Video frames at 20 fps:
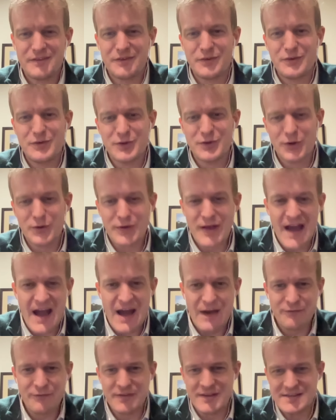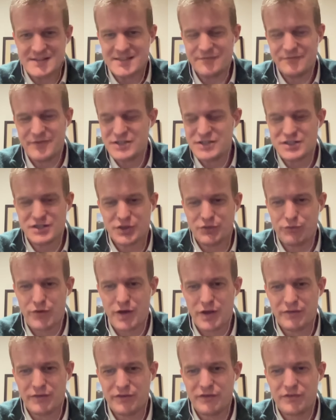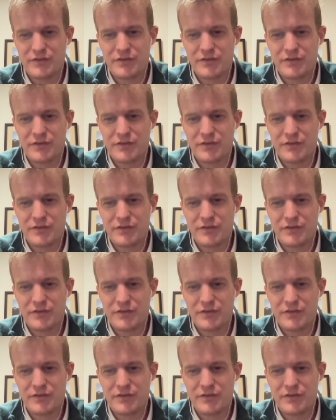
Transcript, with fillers: So you don't have this division that runs